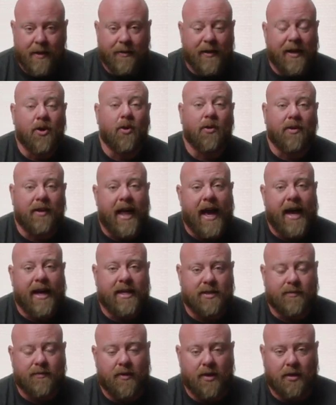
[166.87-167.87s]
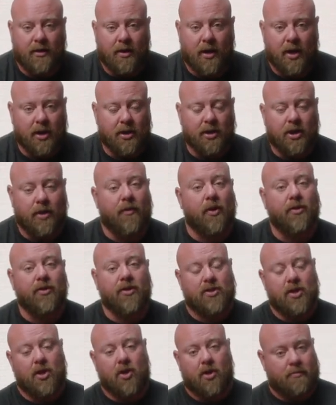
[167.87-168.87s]
They don't last very long. You've heard
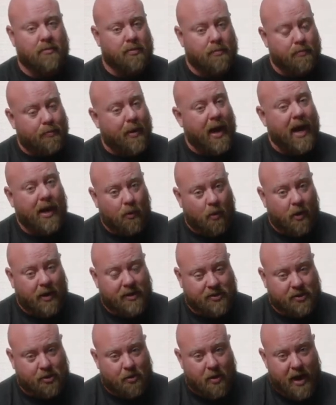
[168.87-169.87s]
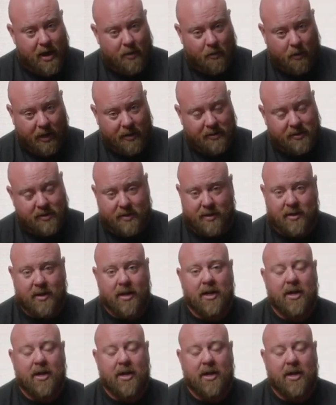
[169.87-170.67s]
the term, buy once, cry once.